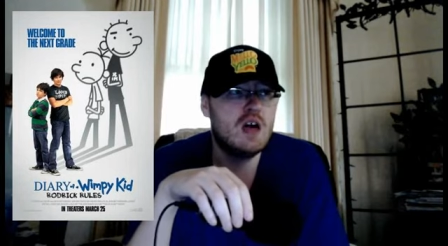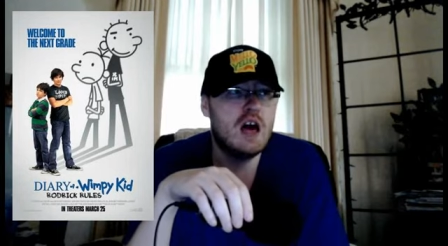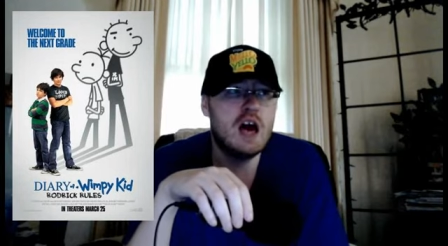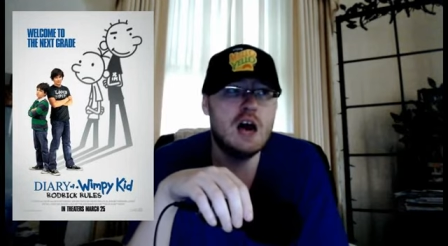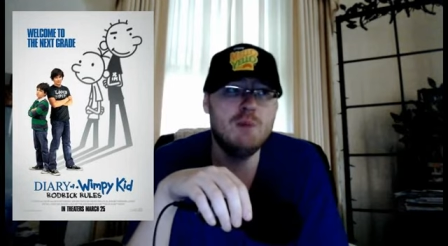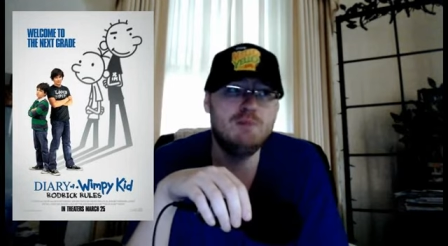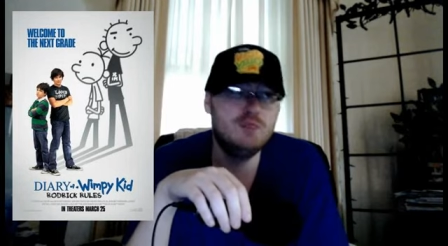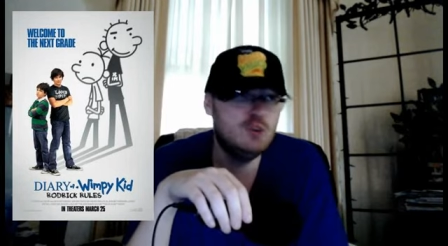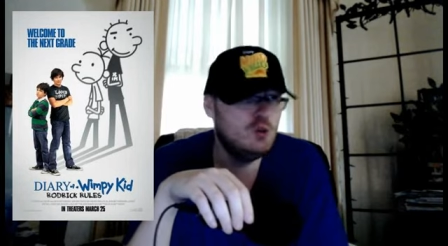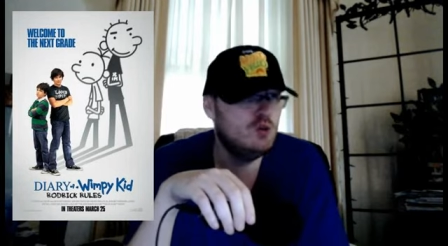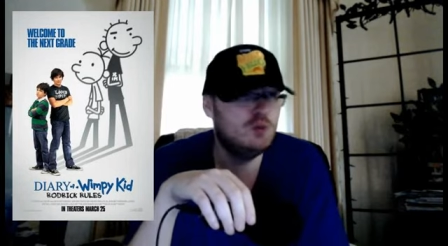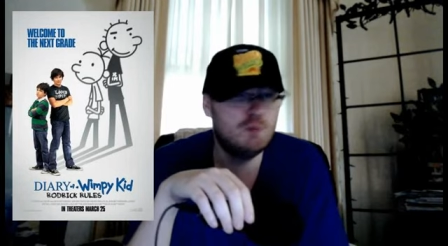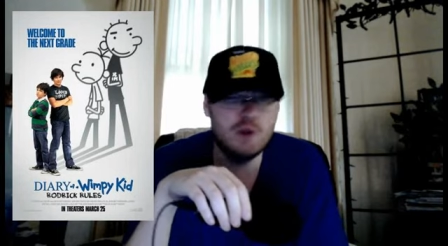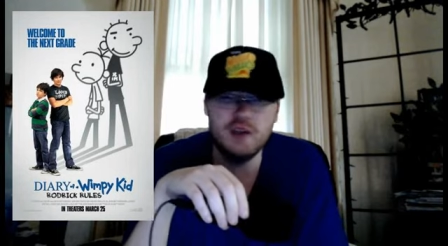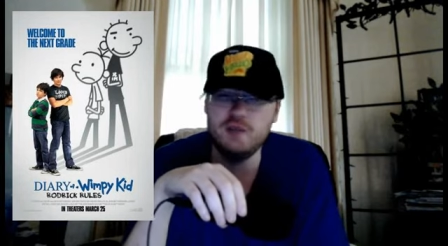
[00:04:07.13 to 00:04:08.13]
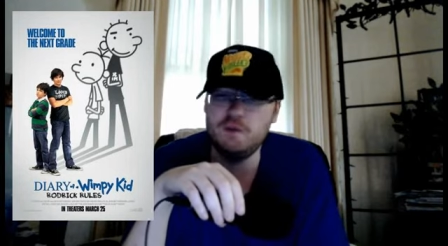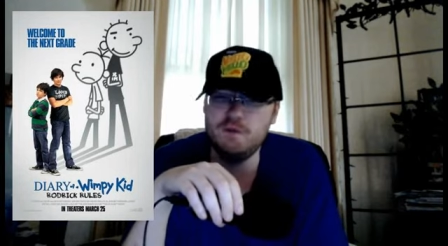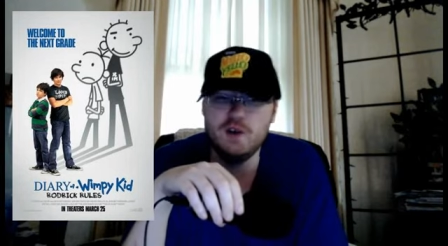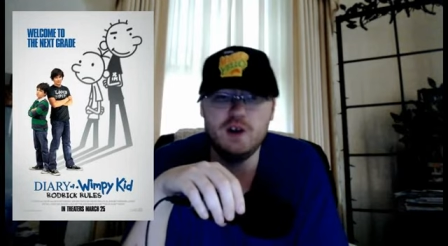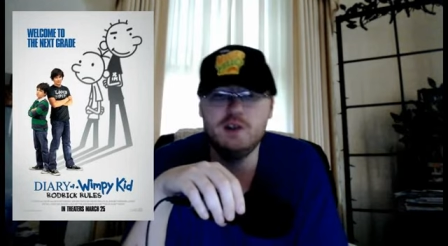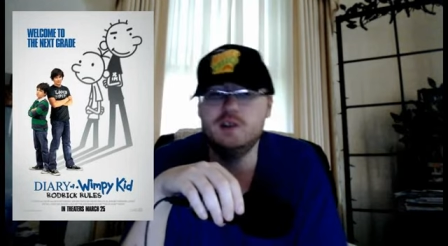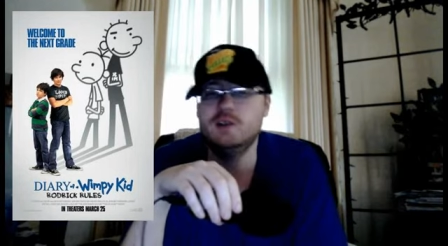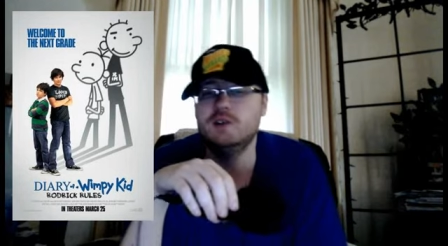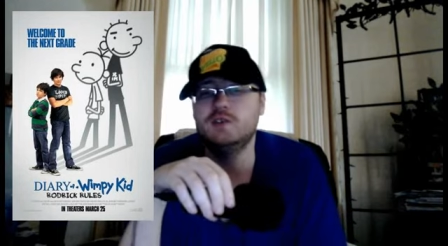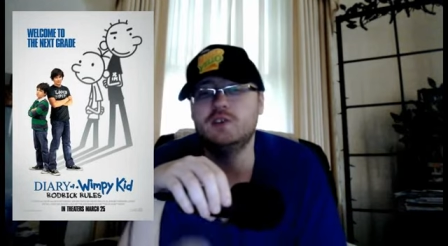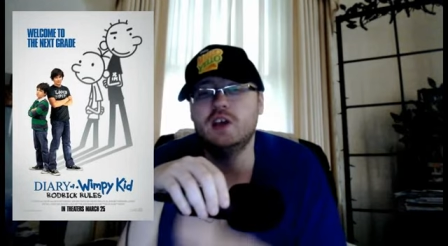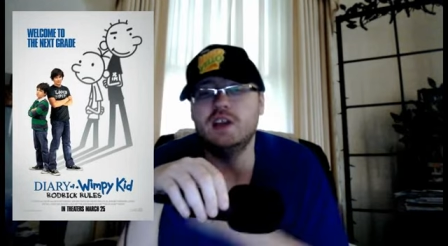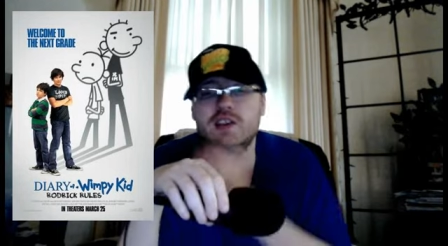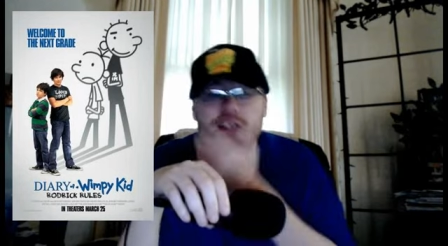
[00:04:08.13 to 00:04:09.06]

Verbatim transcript: obtuse motherfuckers. I just...